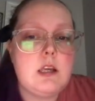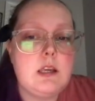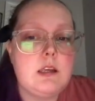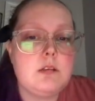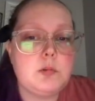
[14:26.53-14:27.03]

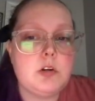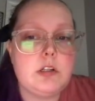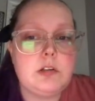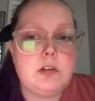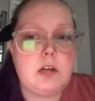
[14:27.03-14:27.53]
gets more
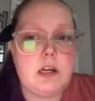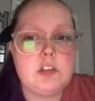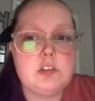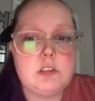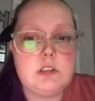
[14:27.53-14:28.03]

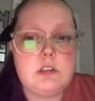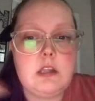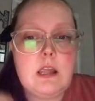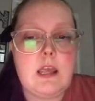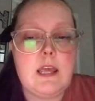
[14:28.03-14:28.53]
interaction
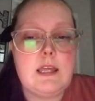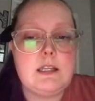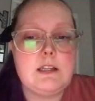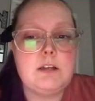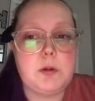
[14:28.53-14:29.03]
and
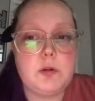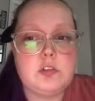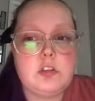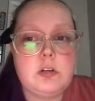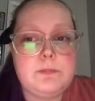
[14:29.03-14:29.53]

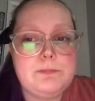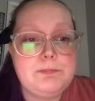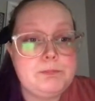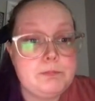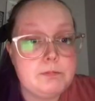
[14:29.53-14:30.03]
exposure.
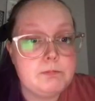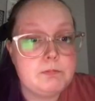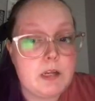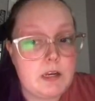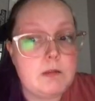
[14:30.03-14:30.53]

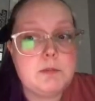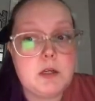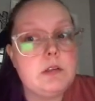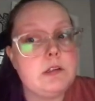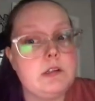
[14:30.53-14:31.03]
And I'm
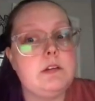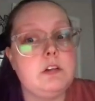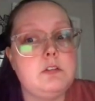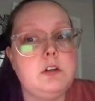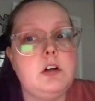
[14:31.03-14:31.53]
noticing
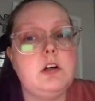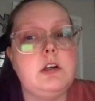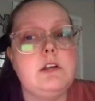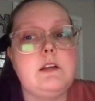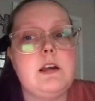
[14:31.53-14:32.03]
so far
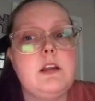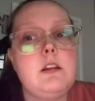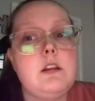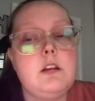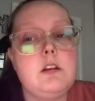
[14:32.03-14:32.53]
is that,
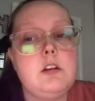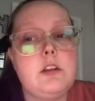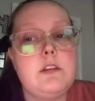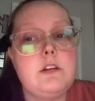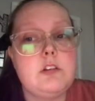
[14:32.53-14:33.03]
look
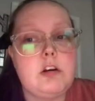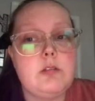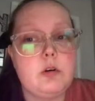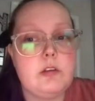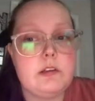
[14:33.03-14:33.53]
at this
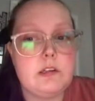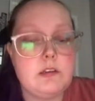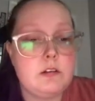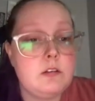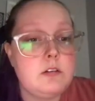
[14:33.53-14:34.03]
Krave-Worthy
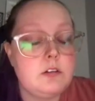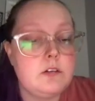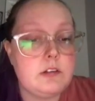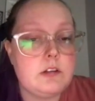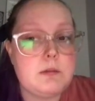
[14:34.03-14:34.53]
scents. So
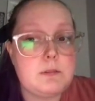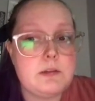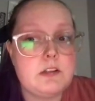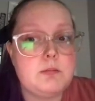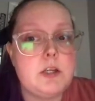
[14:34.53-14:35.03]
this is my
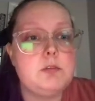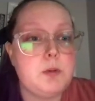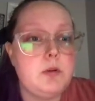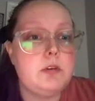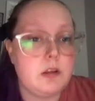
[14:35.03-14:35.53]
business page
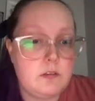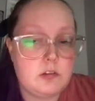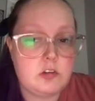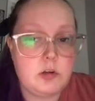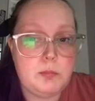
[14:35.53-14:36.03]
posting in
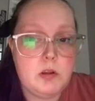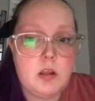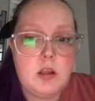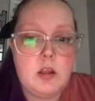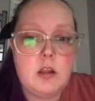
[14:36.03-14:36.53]
this group.
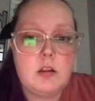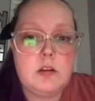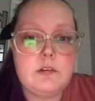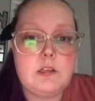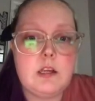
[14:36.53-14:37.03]

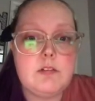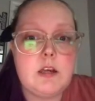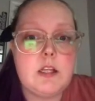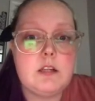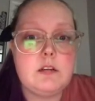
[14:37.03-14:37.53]
Let's see, I've
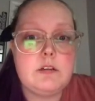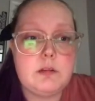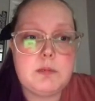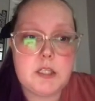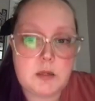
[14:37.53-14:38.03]
got
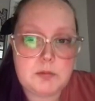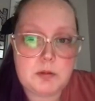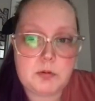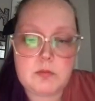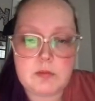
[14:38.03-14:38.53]
seen by 9
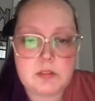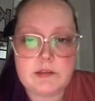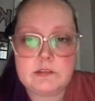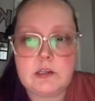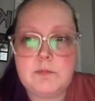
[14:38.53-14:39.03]
people. That was
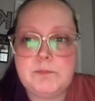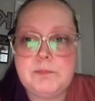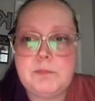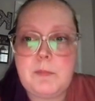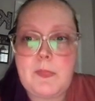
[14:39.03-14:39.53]
last night.
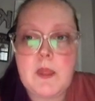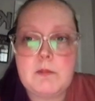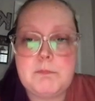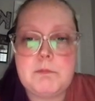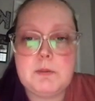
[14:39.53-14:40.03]

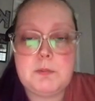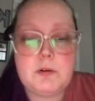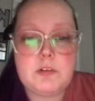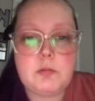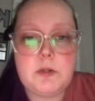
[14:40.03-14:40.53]
My
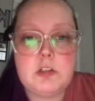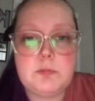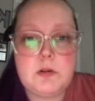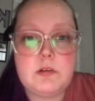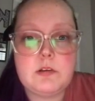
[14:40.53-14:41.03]
personal page
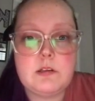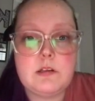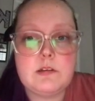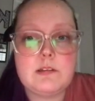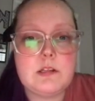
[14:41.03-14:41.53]
posted
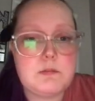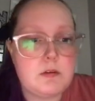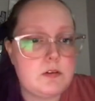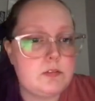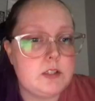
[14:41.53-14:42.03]
this, seen by
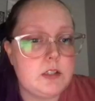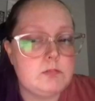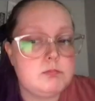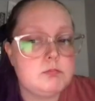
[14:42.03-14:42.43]
15.